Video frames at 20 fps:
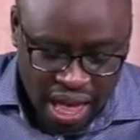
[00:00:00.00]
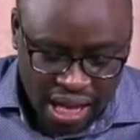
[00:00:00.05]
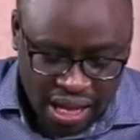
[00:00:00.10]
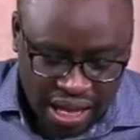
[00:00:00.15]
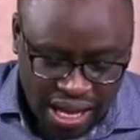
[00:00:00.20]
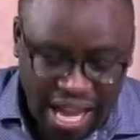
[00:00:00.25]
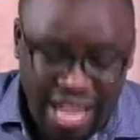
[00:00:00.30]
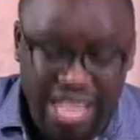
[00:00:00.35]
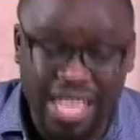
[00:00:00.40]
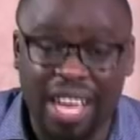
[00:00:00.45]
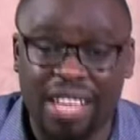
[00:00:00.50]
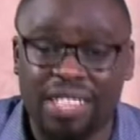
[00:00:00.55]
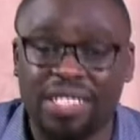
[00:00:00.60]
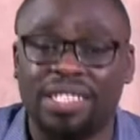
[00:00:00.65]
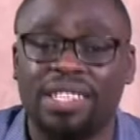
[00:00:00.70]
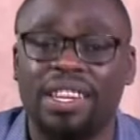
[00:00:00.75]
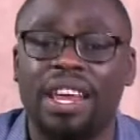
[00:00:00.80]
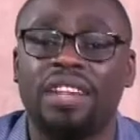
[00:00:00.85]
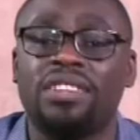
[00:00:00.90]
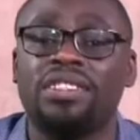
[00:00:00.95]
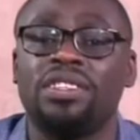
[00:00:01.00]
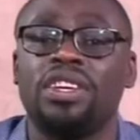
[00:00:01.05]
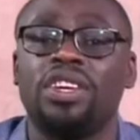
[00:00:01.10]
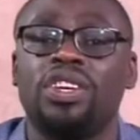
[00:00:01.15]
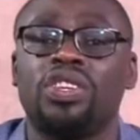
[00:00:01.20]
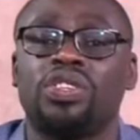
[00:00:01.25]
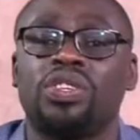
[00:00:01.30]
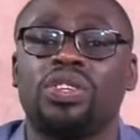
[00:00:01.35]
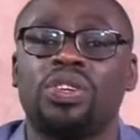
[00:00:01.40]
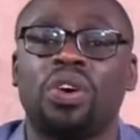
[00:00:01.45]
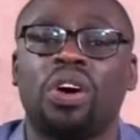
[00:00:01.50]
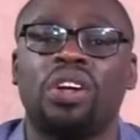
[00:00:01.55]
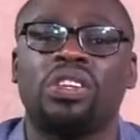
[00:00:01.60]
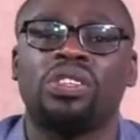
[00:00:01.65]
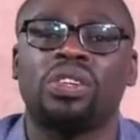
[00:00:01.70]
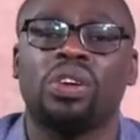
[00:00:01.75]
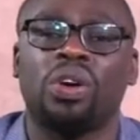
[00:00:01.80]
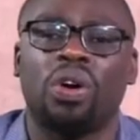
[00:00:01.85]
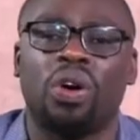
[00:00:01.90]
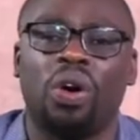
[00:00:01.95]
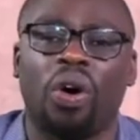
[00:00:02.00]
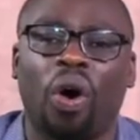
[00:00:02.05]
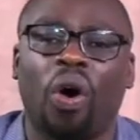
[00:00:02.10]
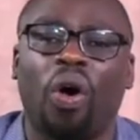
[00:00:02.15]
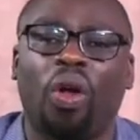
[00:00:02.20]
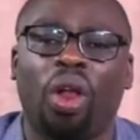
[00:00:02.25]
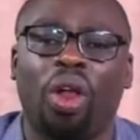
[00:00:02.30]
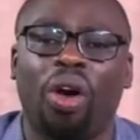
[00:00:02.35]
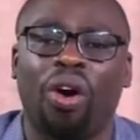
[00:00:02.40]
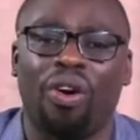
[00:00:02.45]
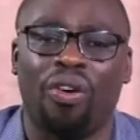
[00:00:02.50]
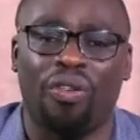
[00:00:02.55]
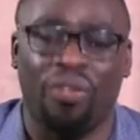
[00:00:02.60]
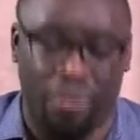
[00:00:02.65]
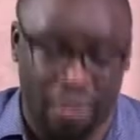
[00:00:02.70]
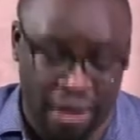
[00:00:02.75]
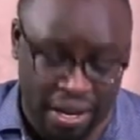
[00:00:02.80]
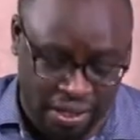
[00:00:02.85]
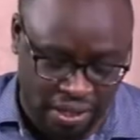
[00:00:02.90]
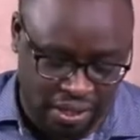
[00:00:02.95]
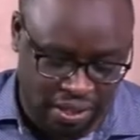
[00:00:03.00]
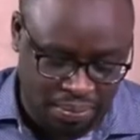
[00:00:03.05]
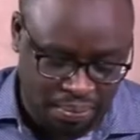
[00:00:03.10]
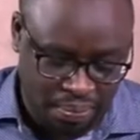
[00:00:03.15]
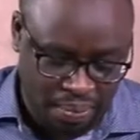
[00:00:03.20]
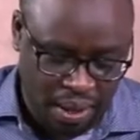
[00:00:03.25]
Kenya's debt is not all of it